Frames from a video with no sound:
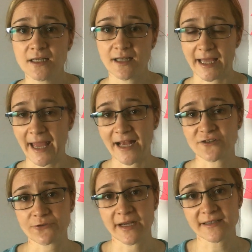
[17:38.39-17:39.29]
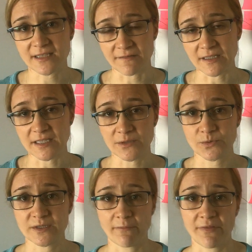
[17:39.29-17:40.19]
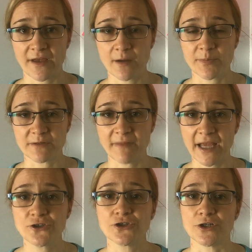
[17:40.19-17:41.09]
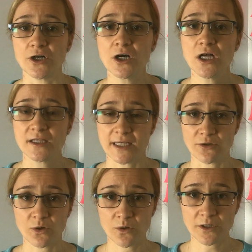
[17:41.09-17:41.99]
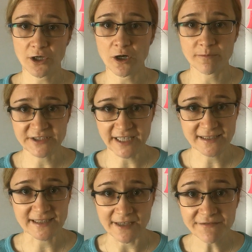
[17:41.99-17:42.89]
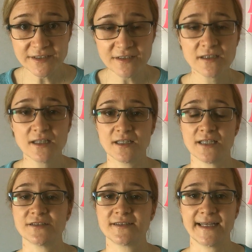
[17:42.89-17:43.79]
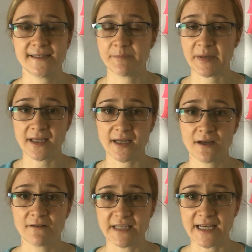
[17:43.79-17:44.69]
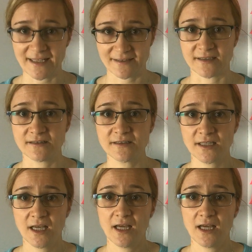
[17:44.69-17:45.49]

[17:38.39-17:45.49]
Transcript: like extra activities or something, but make sure that all your objectives that you set at the beginning of the lessons,